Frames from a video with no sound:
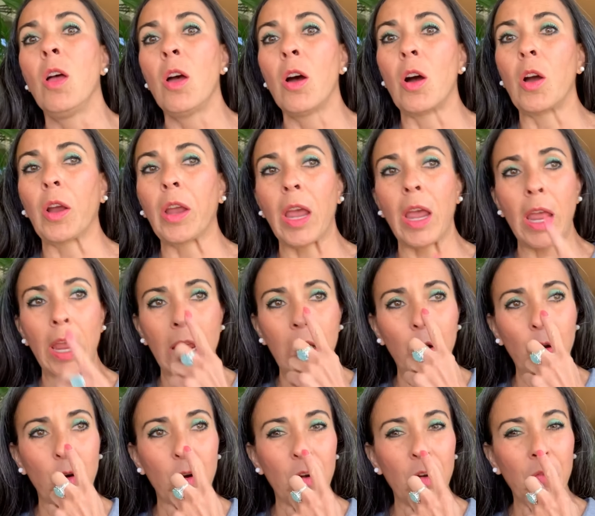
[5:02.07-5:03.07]
okay, in
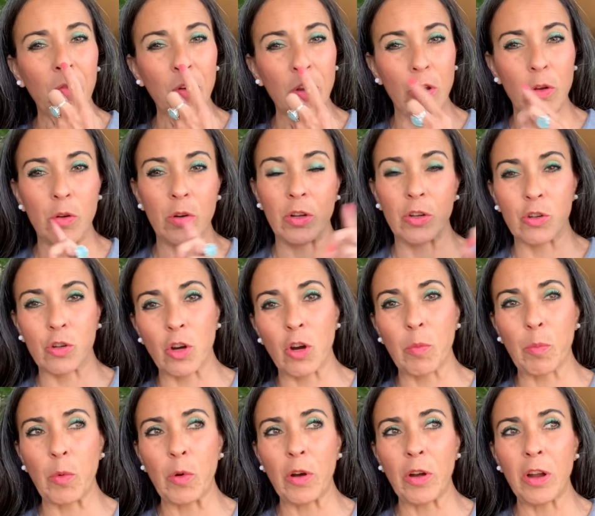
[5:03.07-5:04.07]
order for you to
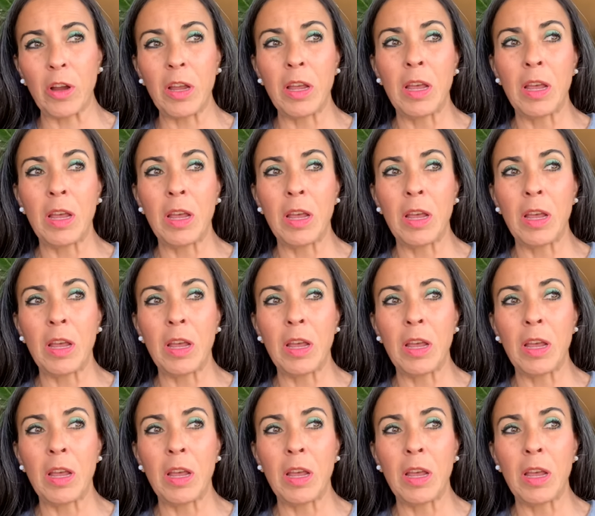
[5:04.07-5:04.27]
interpret it,